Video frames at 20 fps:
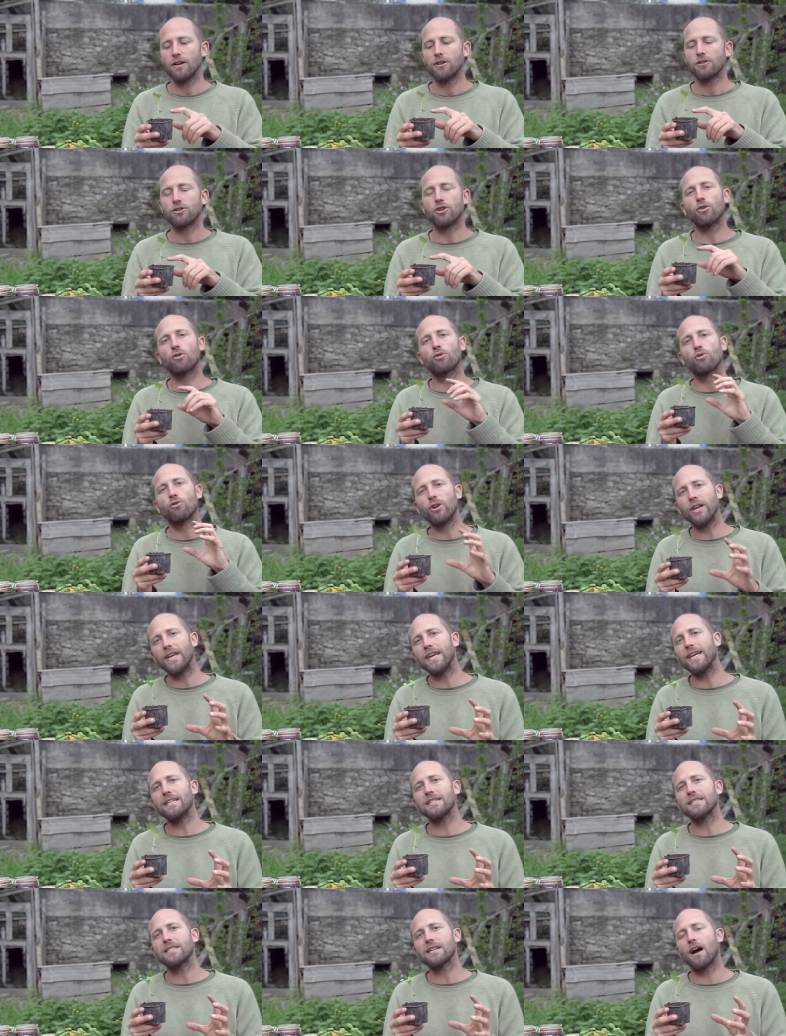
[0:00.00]
So,
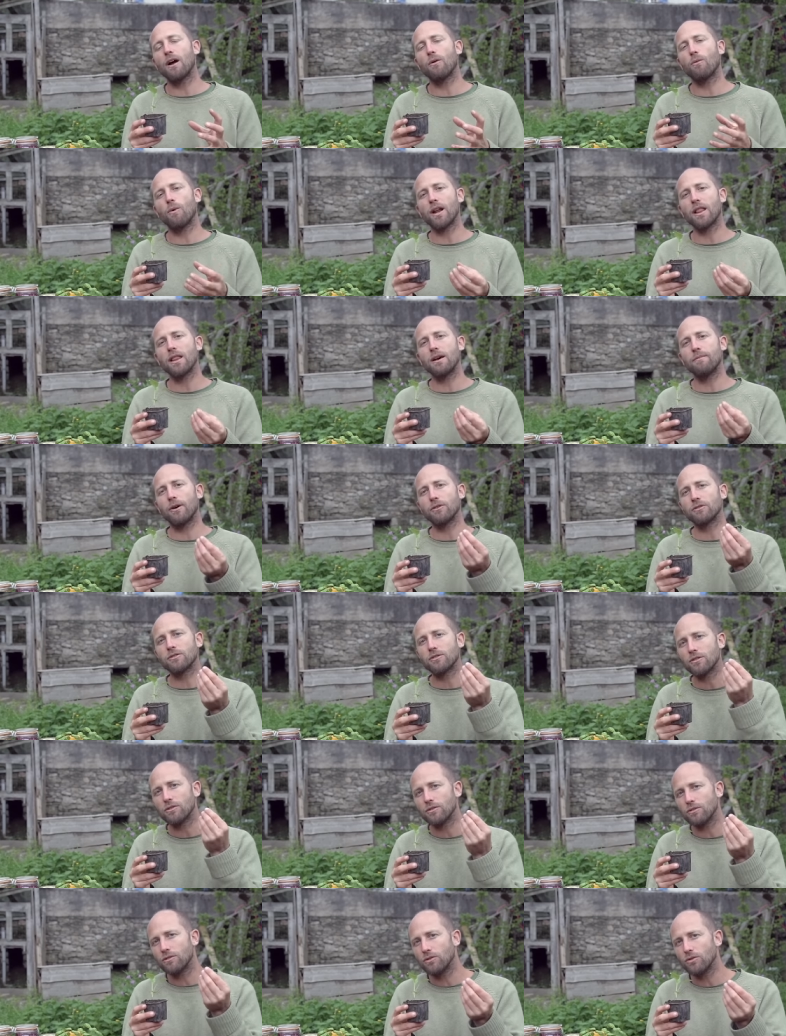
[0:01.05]
greens are one of the
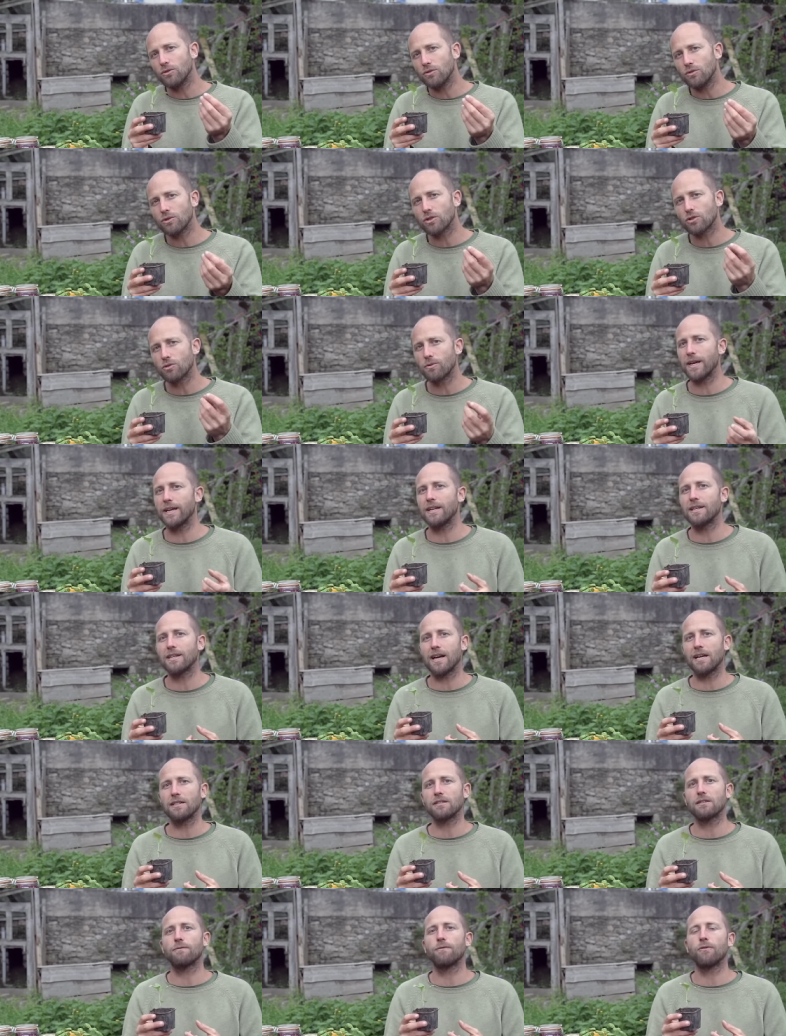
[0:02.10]
most nutrient
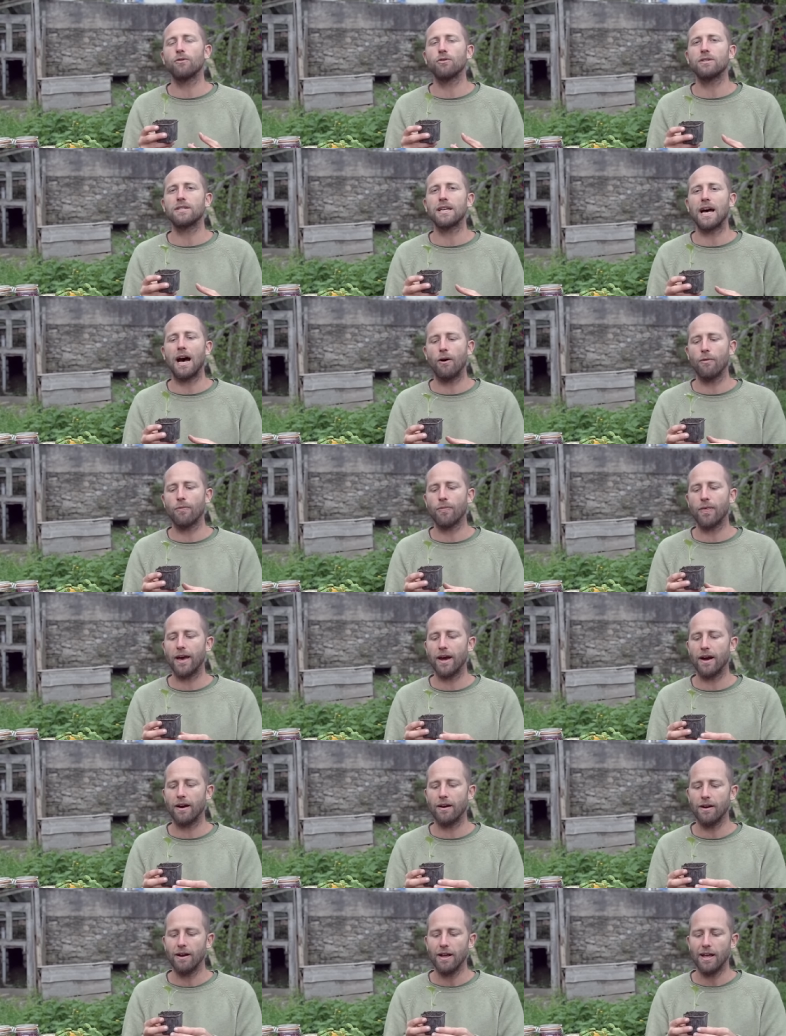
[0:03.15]
dense foods out
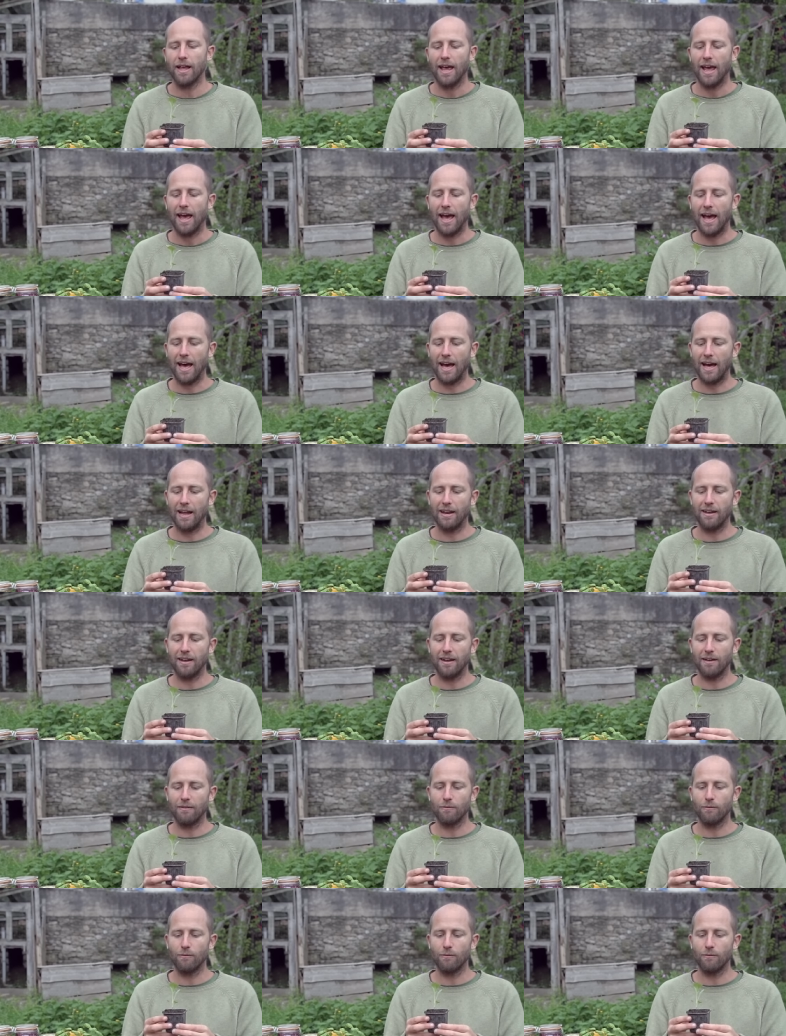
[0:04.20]
there. And